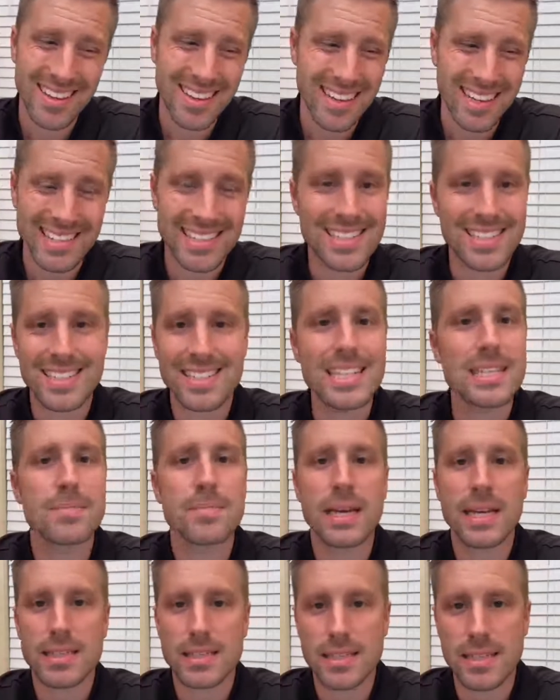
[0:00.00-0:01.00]
It just didn't
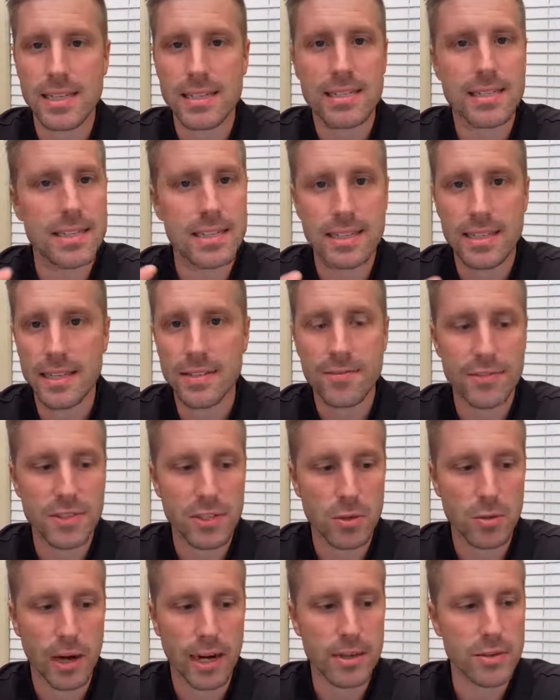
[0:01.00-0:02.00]
make sense, and it didn't feel
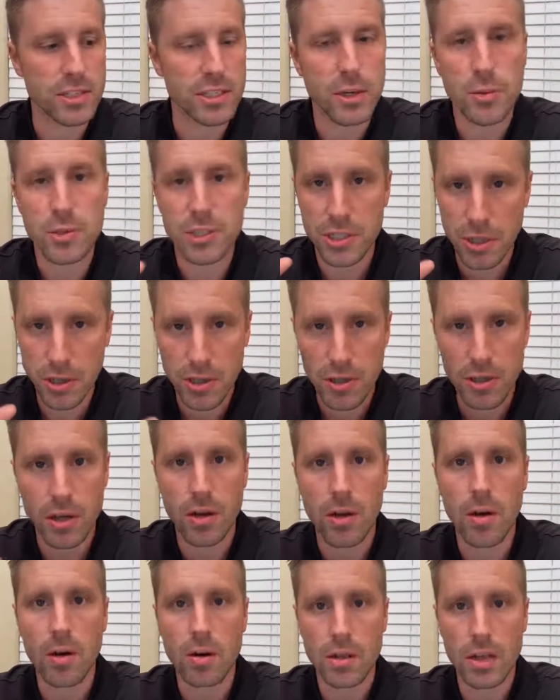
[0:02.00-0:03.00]
right. You know, when you go to the
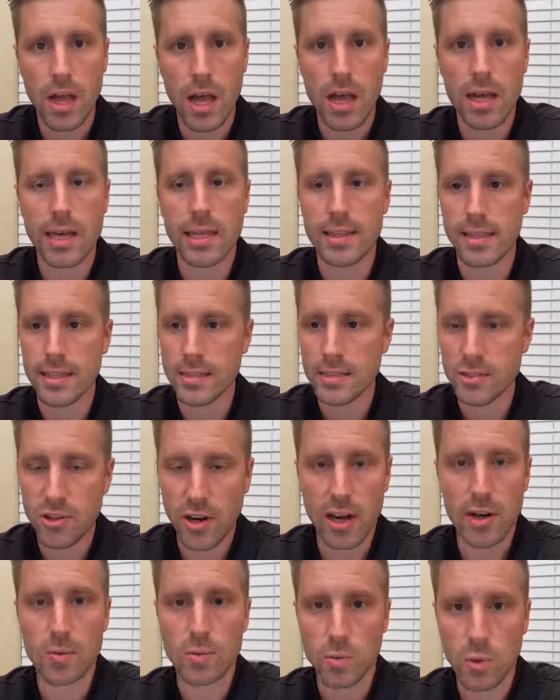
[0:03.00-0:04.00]
car lot and they
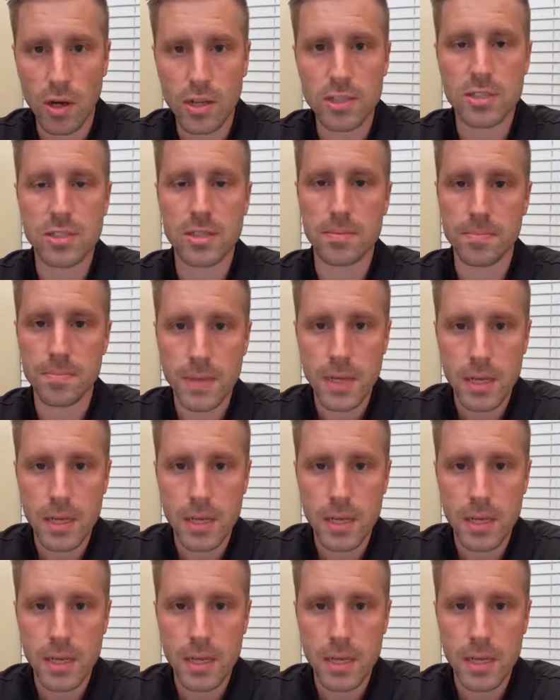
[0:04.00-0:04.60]
try and run some